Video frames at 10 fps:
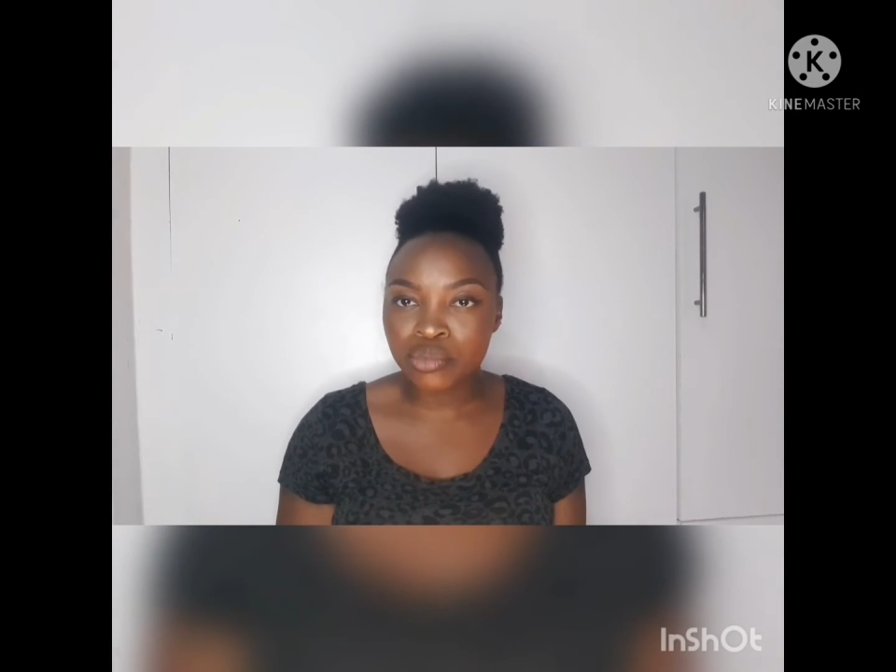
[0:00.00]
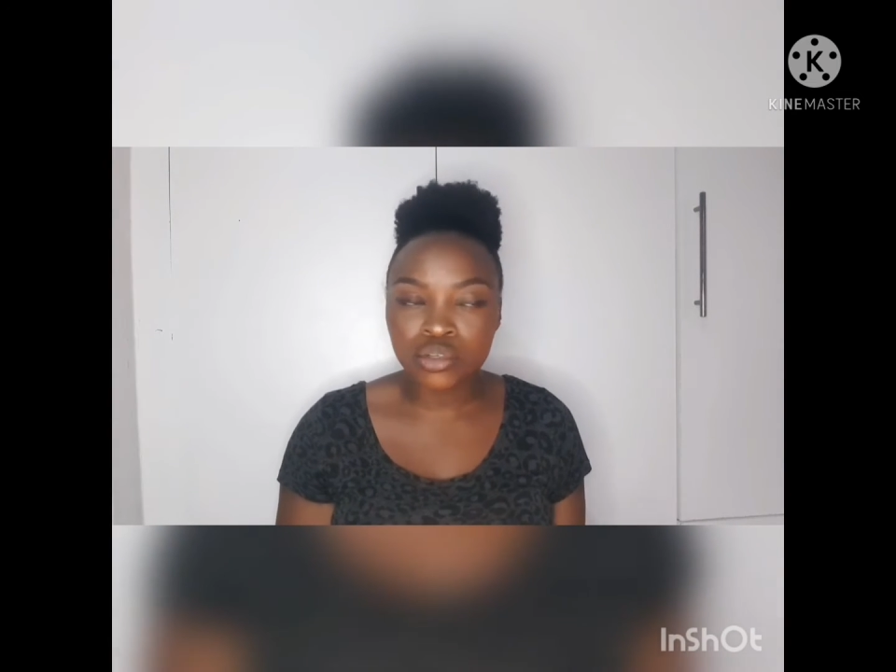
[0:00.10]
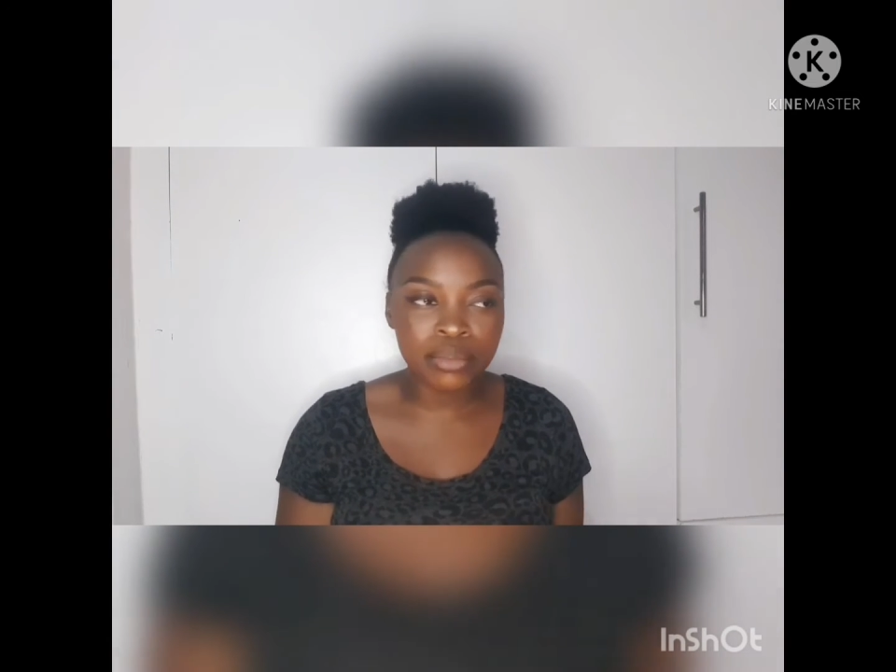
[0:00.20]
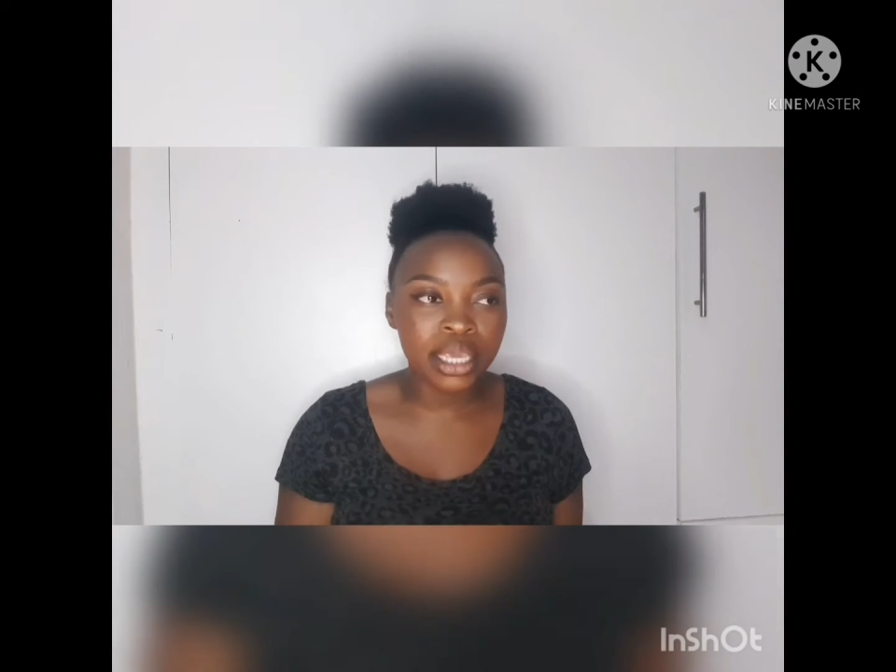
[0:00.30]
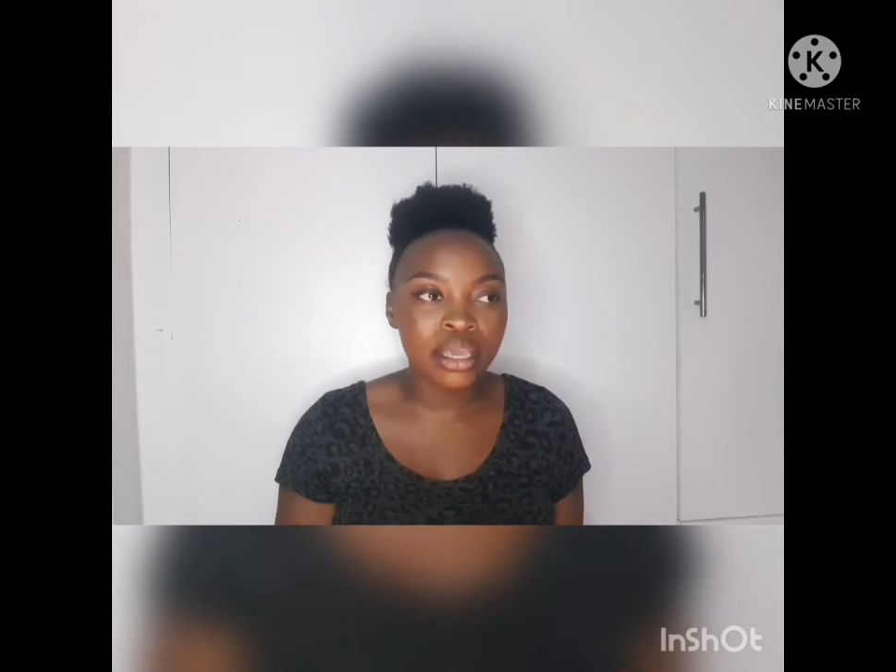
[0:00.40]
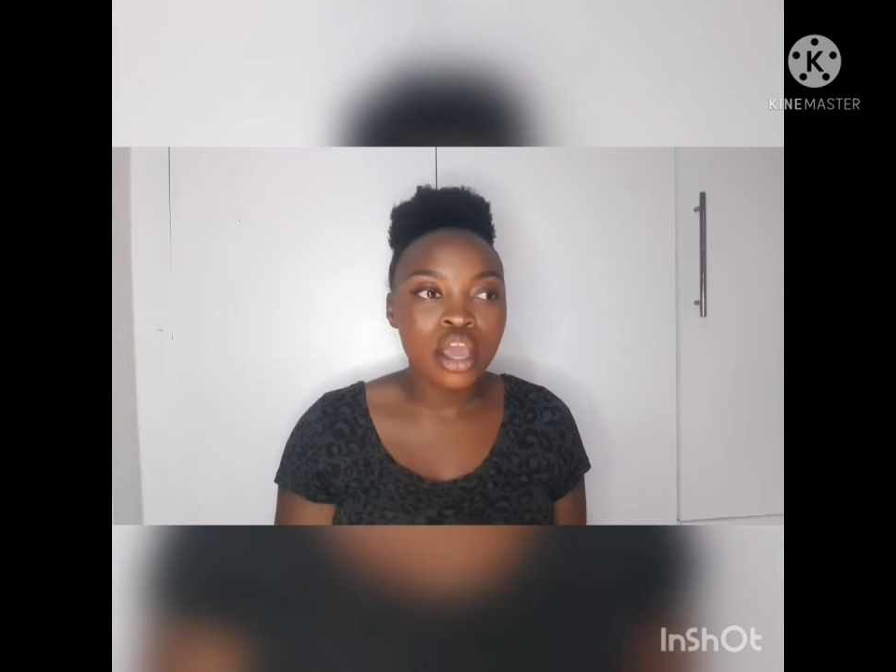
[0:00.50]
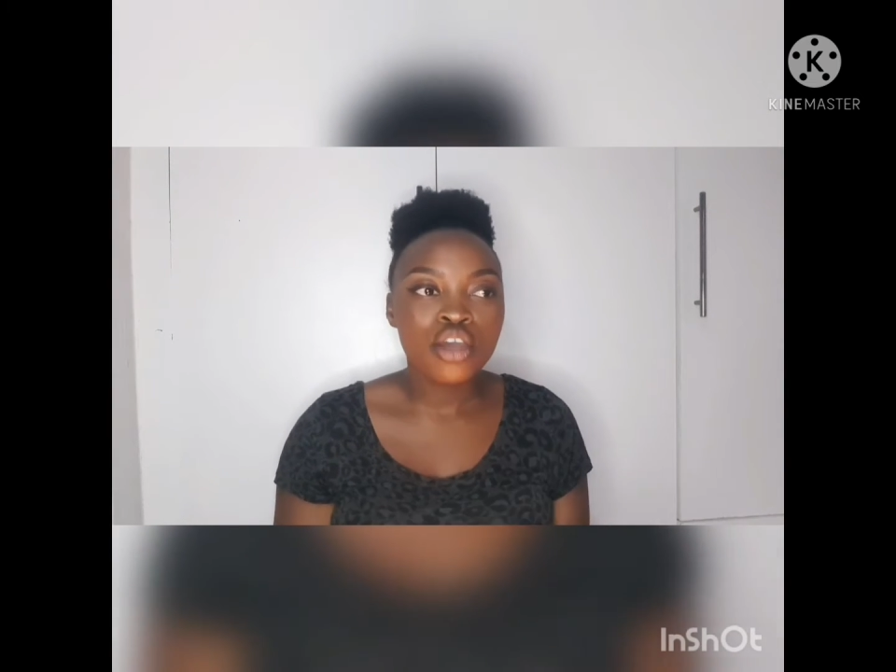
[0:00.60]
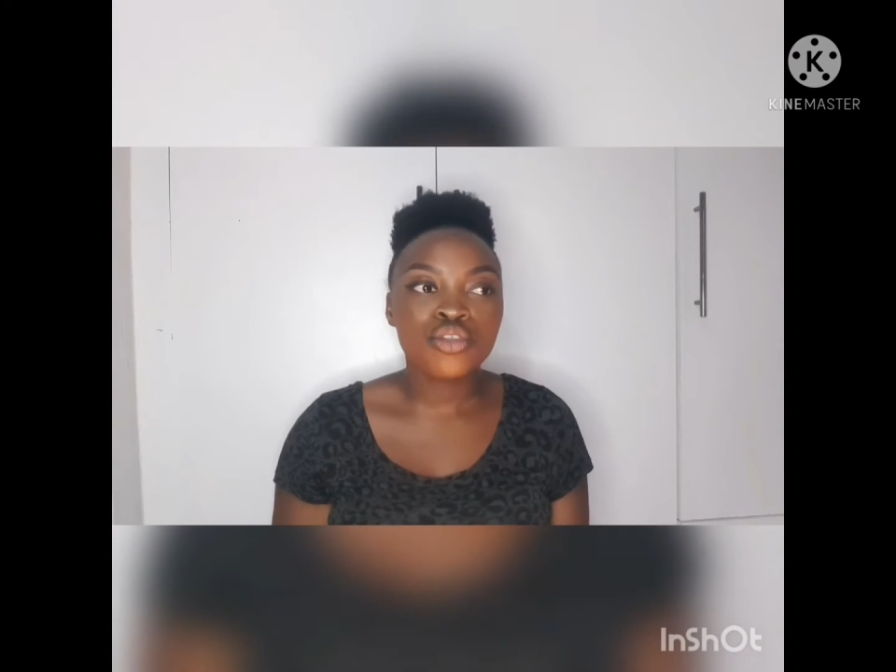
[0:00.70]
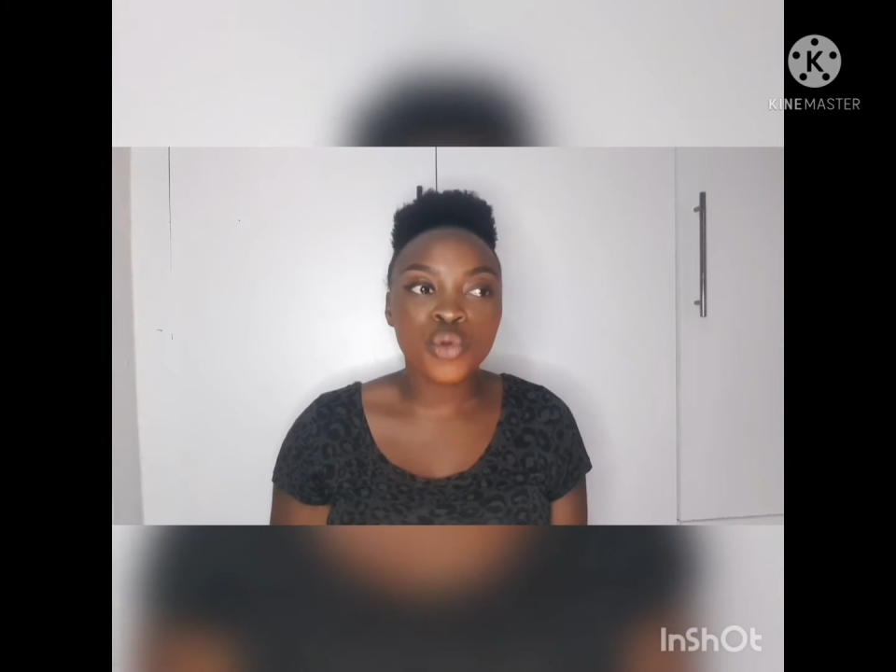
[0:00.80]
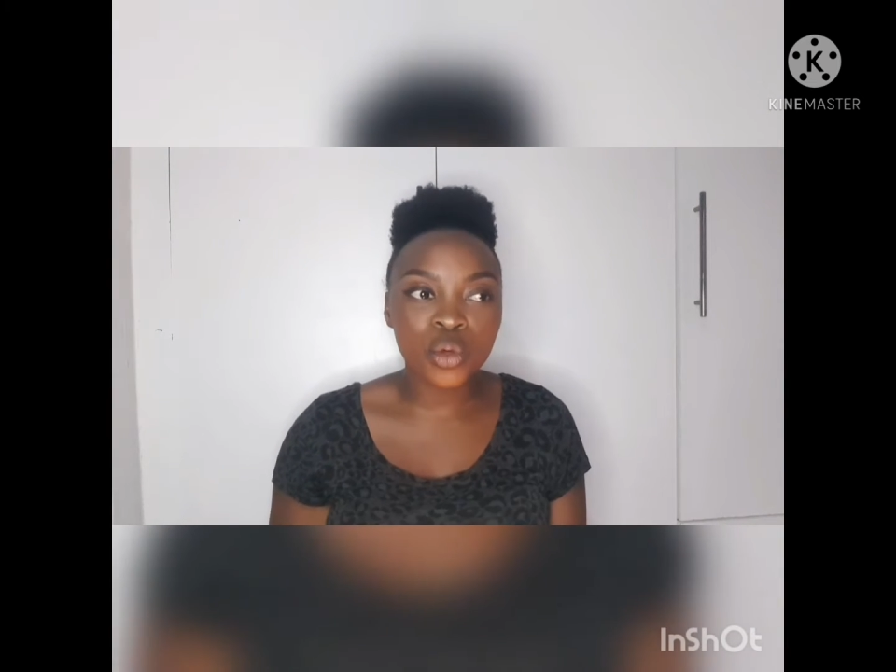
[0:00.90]
to make,
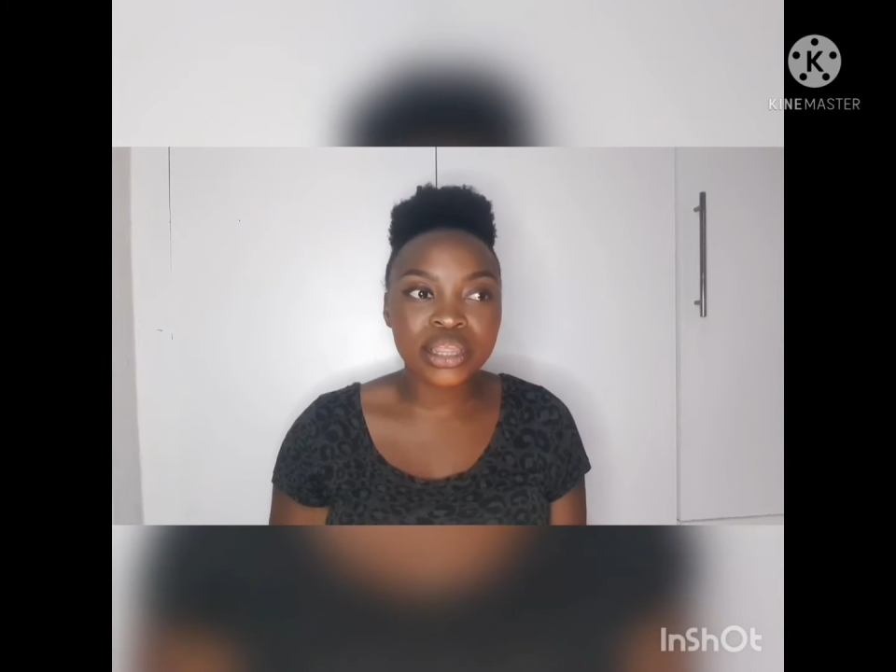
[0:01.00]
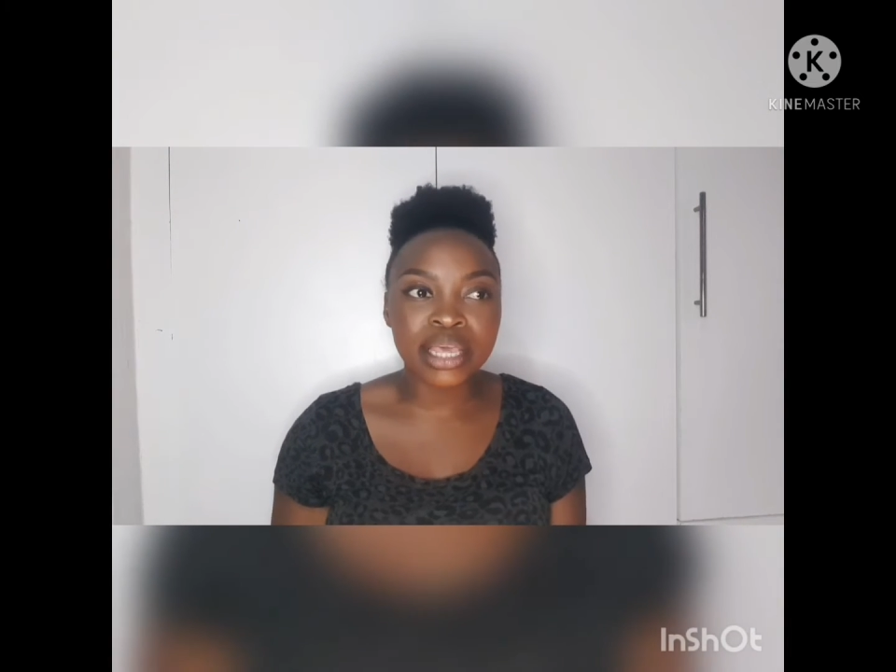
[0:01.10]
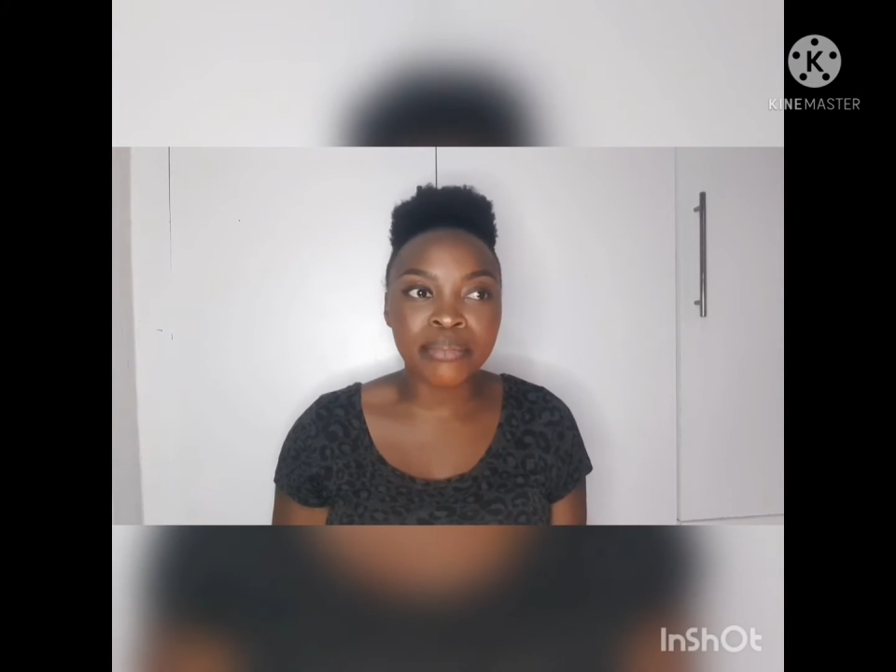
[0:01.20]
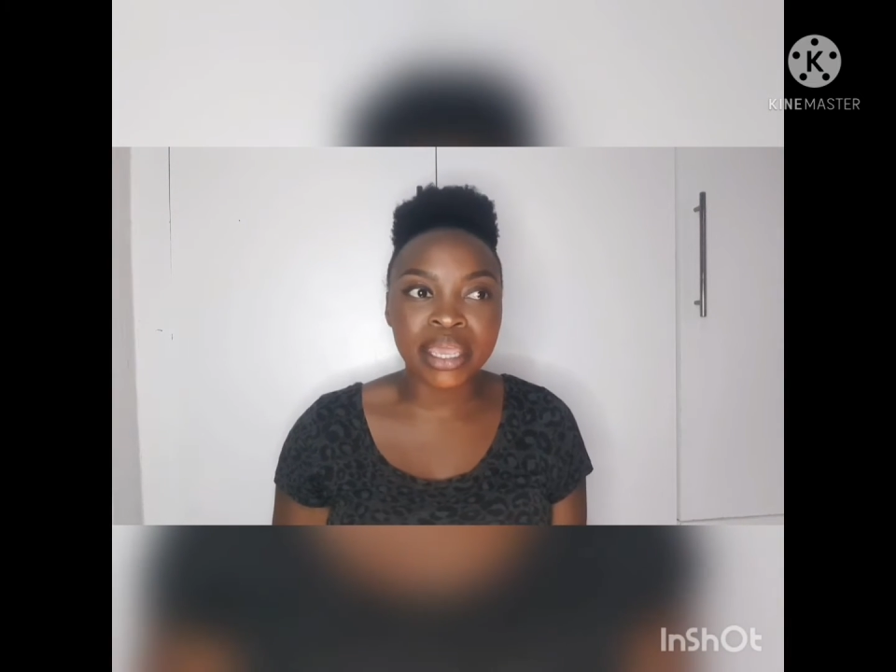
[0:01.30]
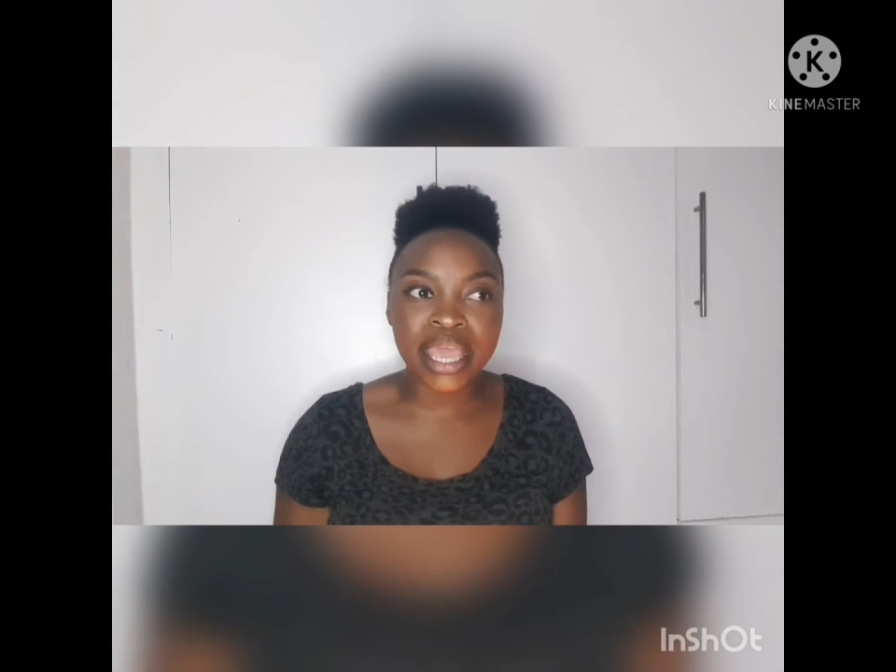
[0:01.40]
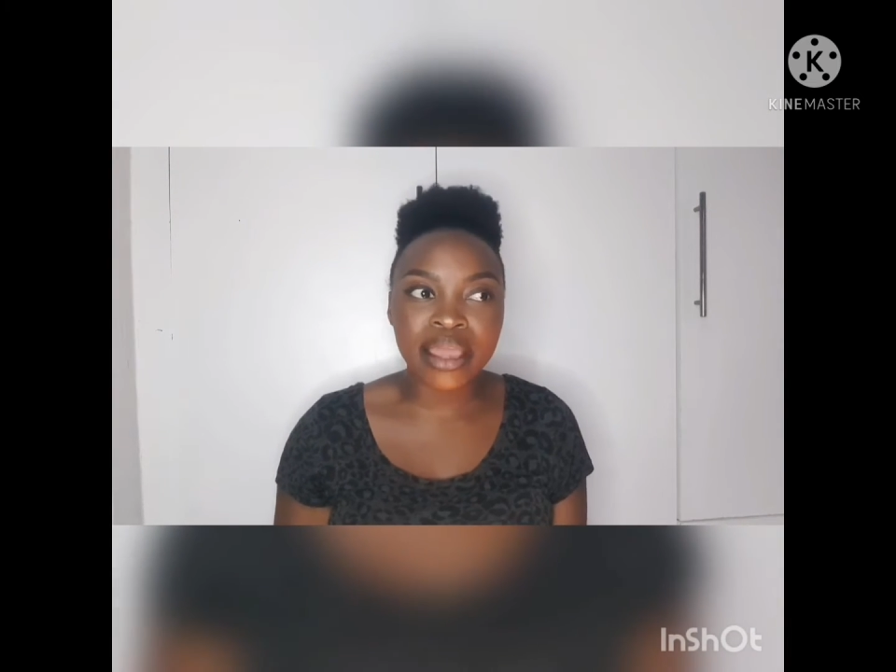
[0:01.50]
though they may